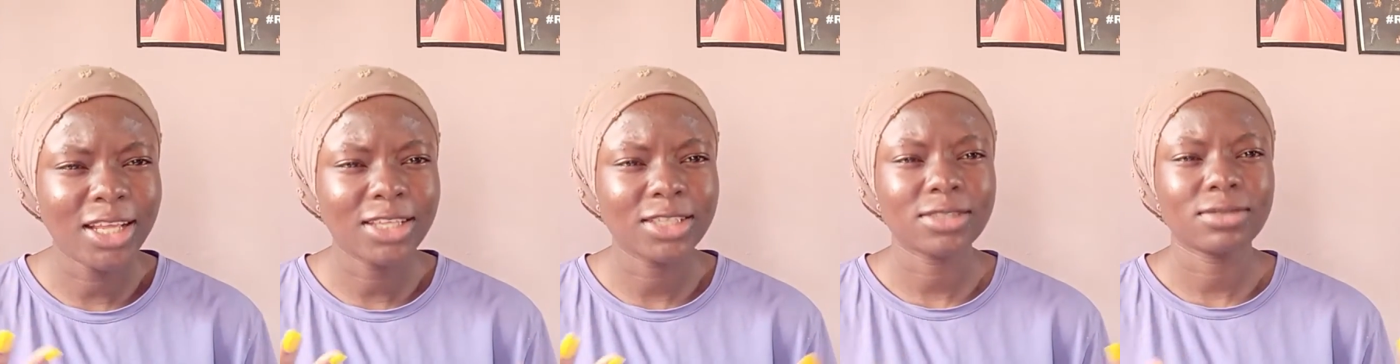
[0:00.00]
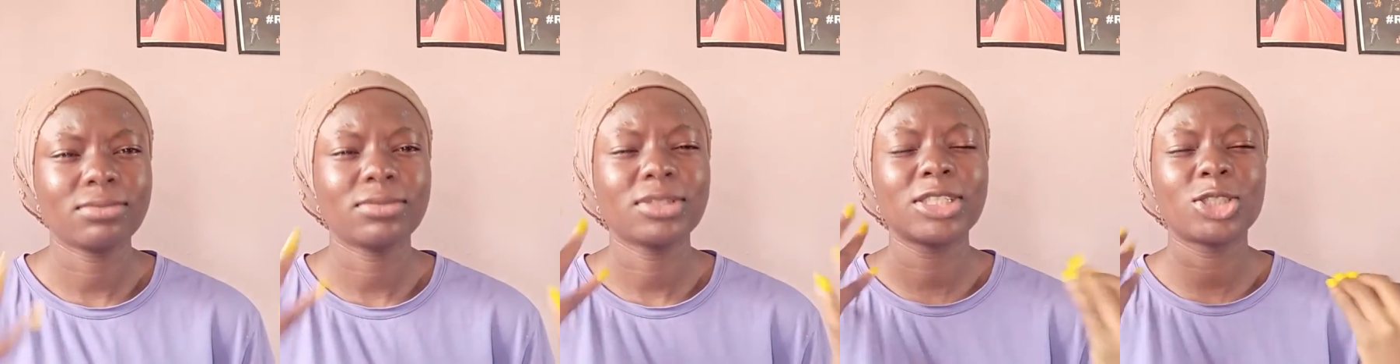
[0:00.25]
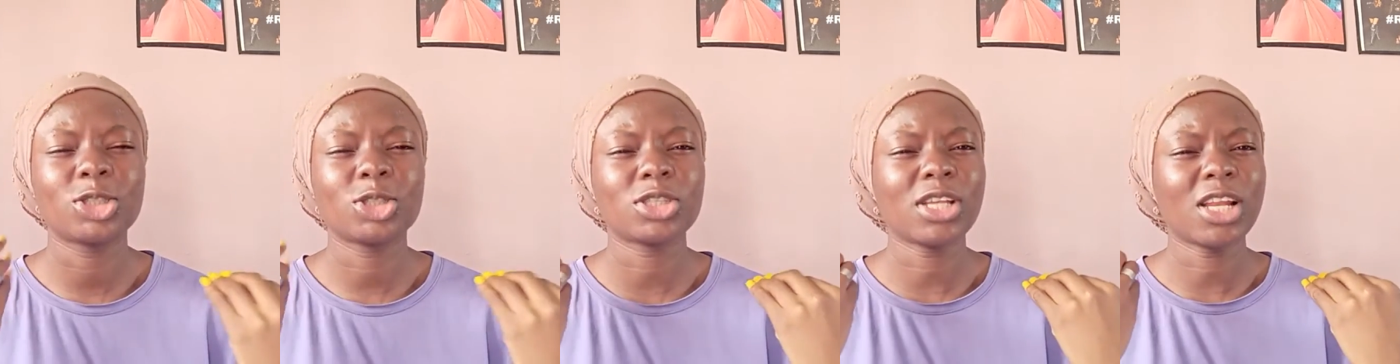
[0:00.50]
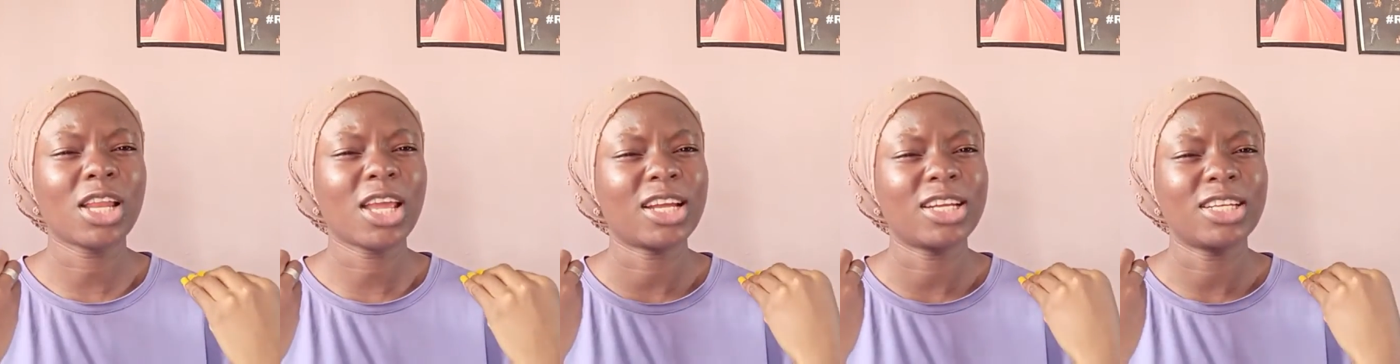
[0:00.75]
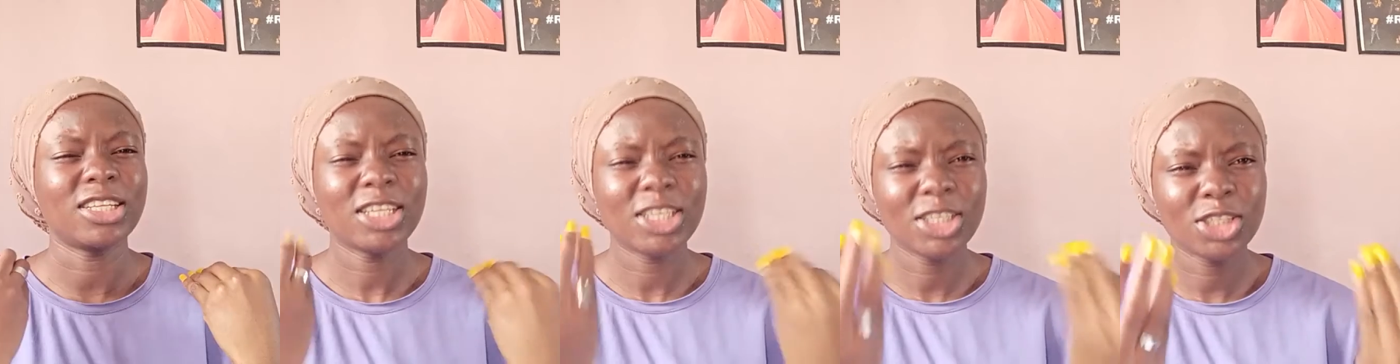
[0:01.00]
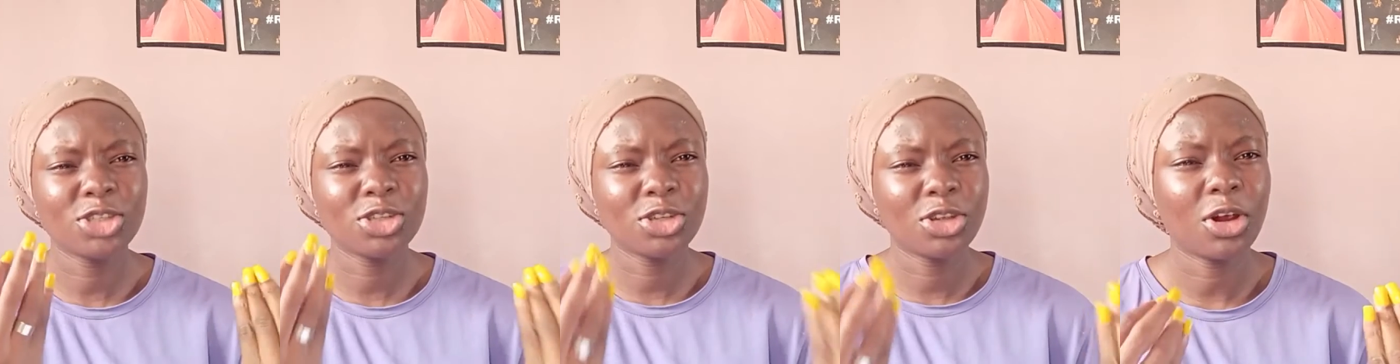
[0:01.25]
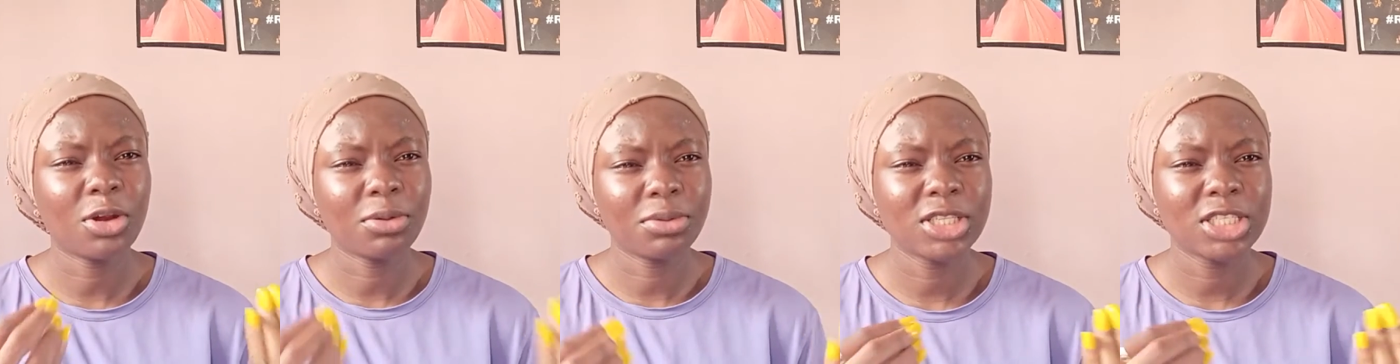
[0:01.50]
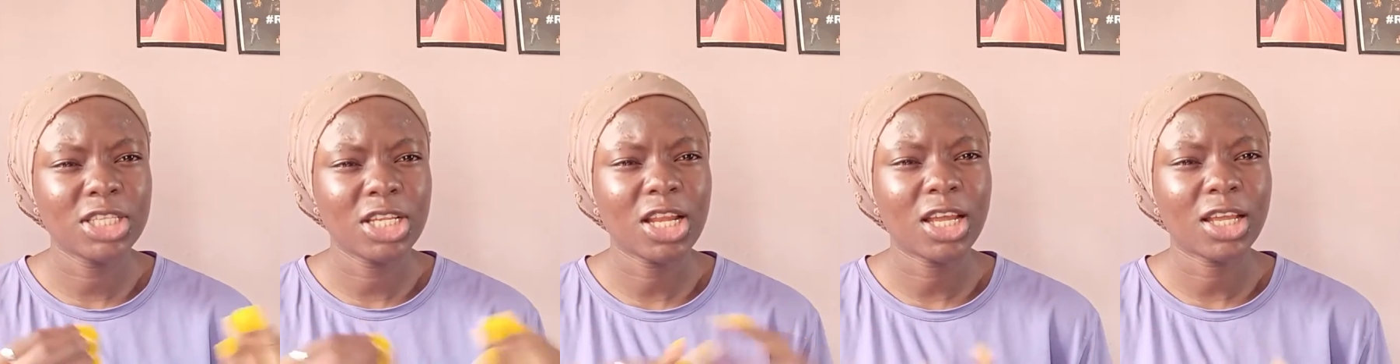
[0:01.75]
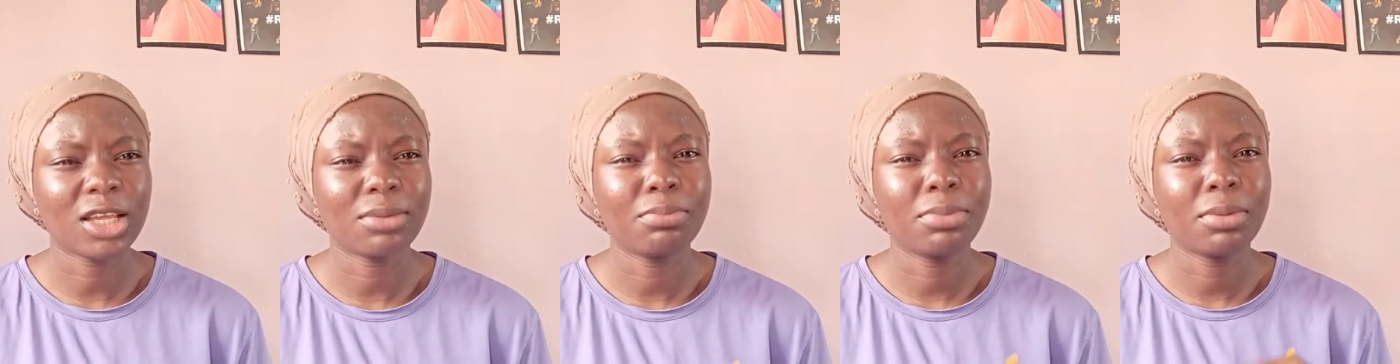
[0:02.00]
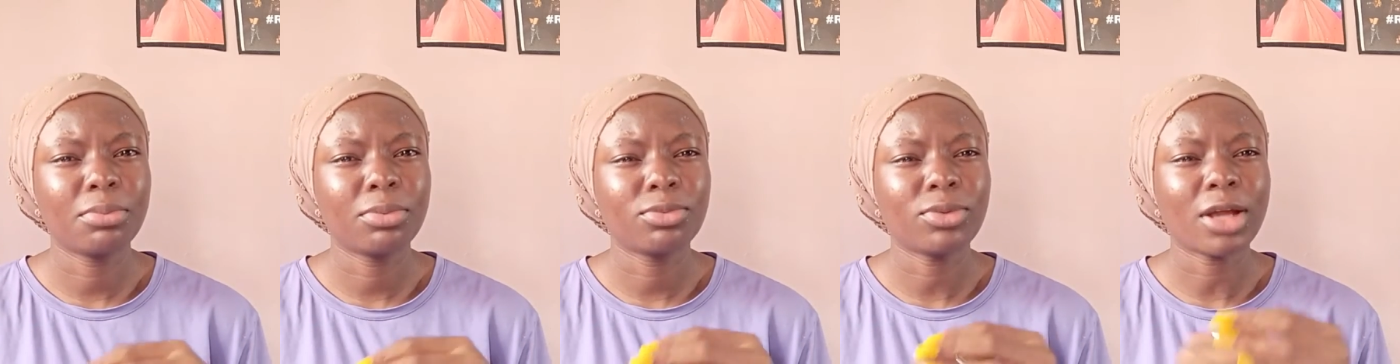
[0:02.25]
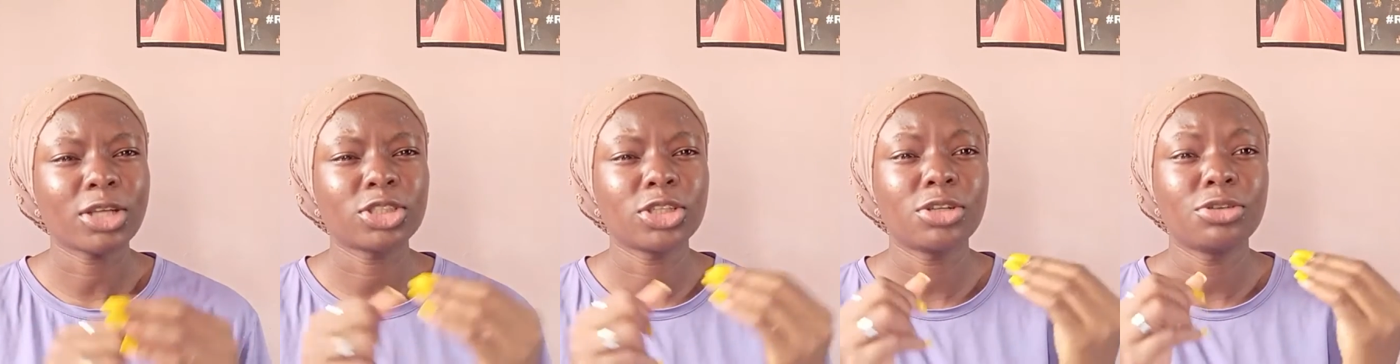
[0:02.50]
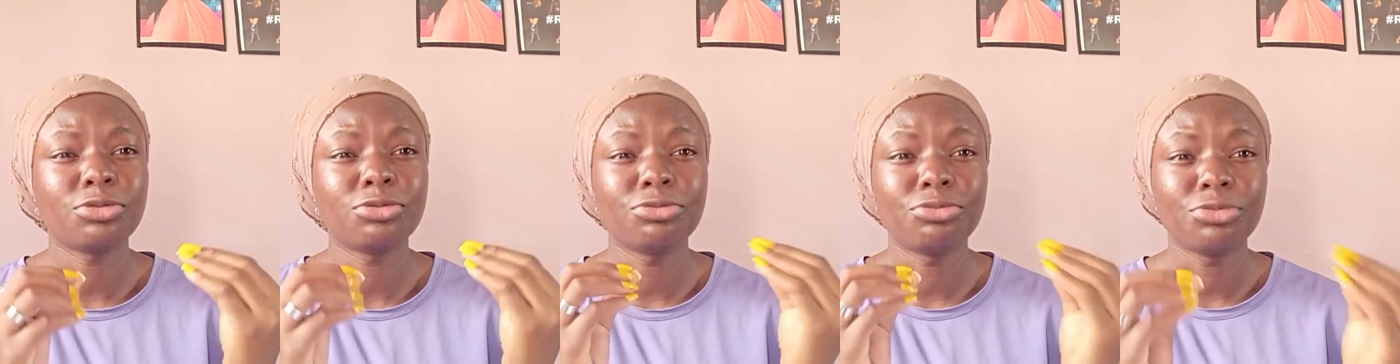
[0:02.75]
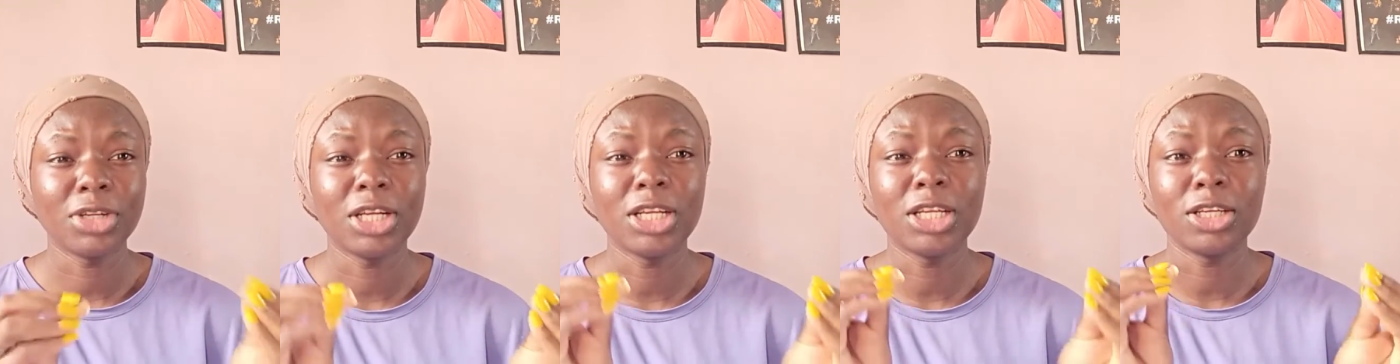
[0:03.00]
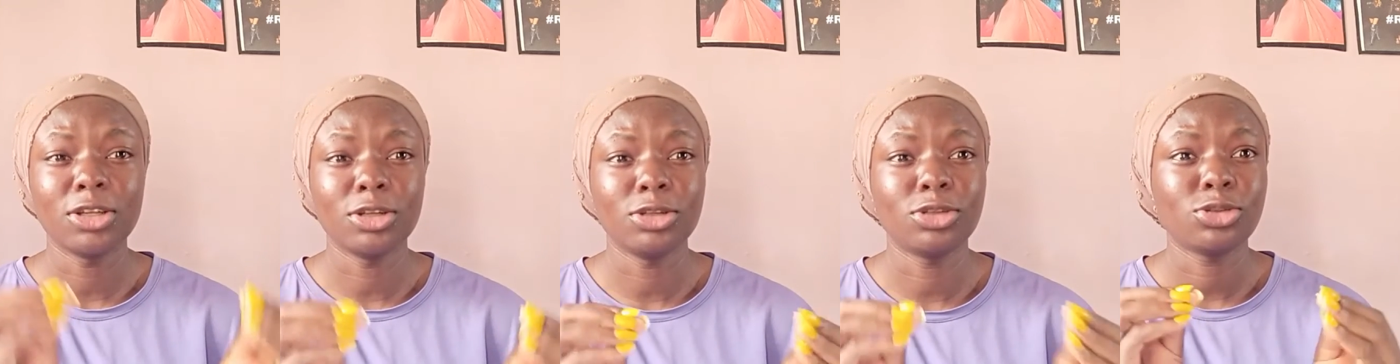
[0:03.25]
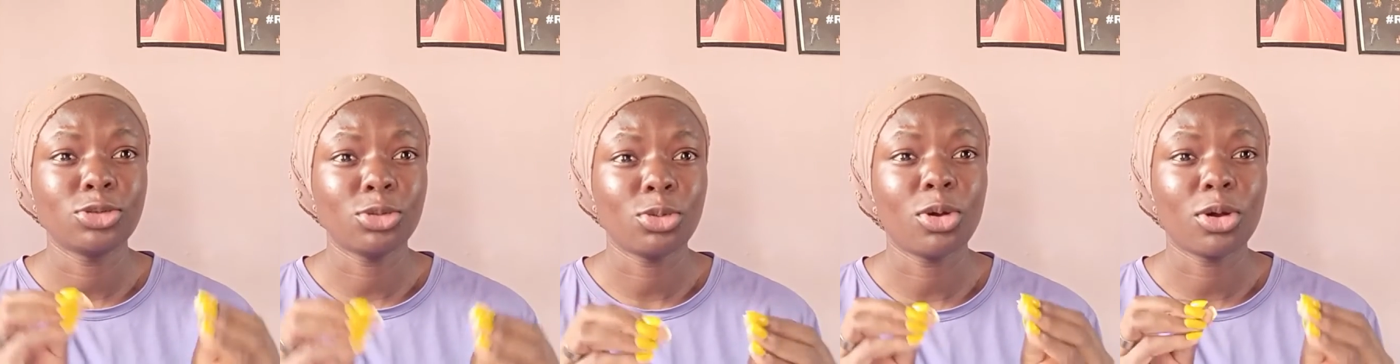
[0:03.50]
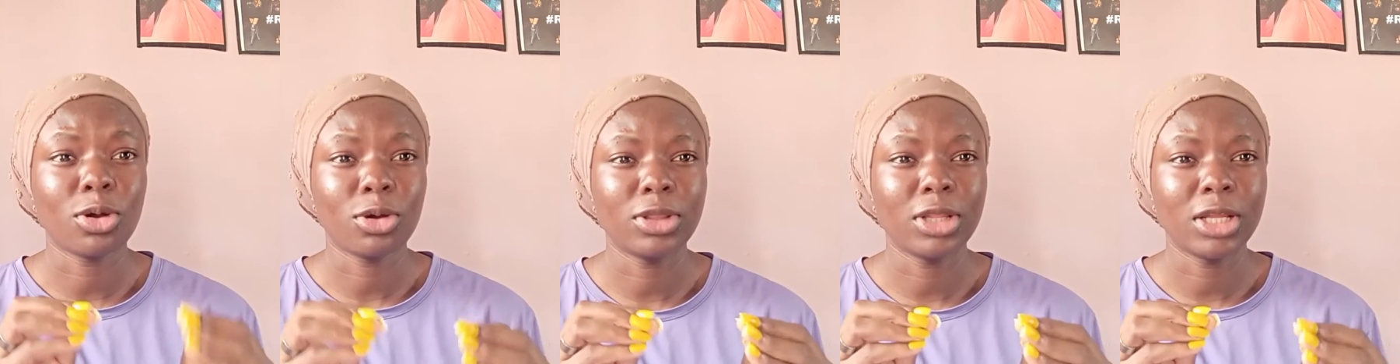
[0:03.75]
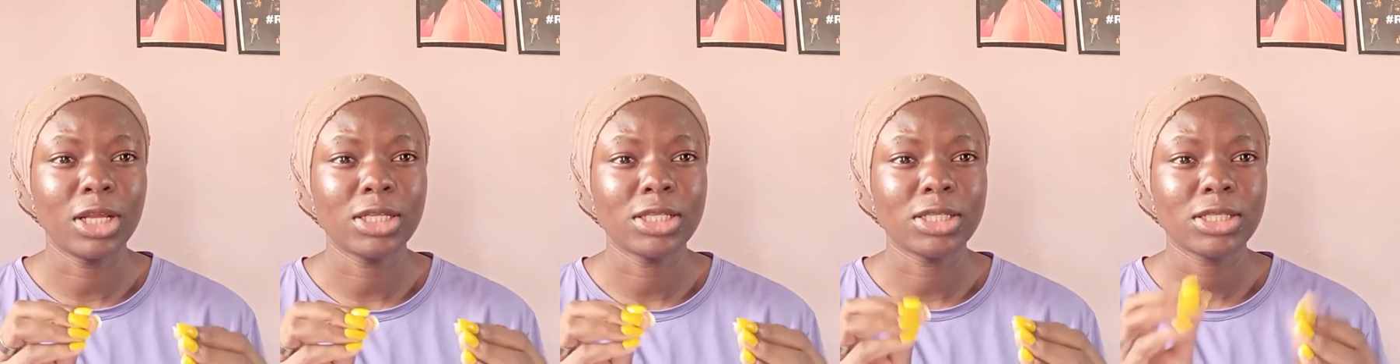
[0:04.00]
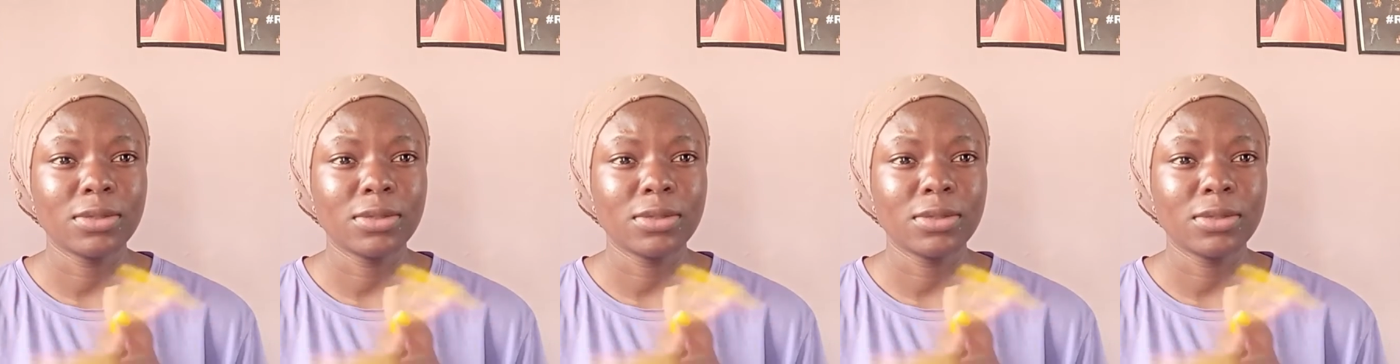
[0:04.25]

Like it's just like an insecurity. Like people actually really need to work on it.